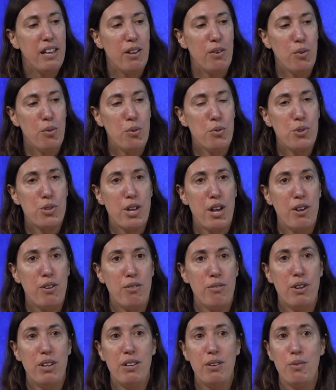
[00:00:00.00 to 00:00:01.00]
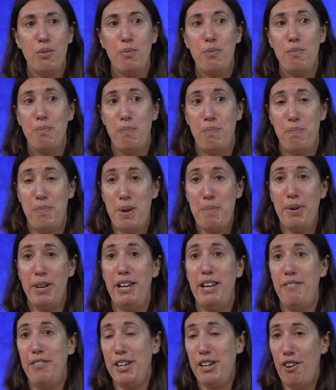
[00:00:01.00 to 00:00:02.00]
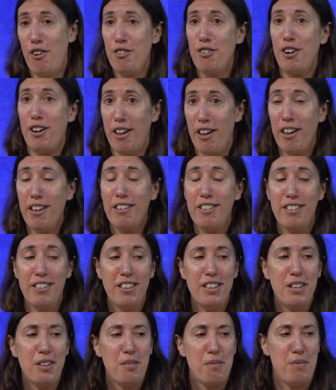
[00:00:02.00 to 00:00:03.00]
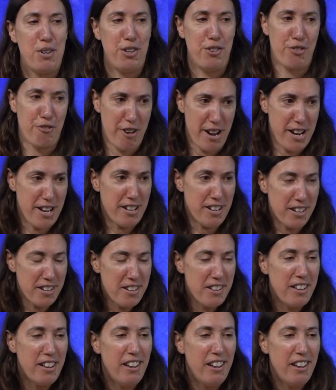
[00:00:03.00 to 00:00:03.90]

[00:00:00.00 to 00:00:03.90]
Also, people are living longer, which is great.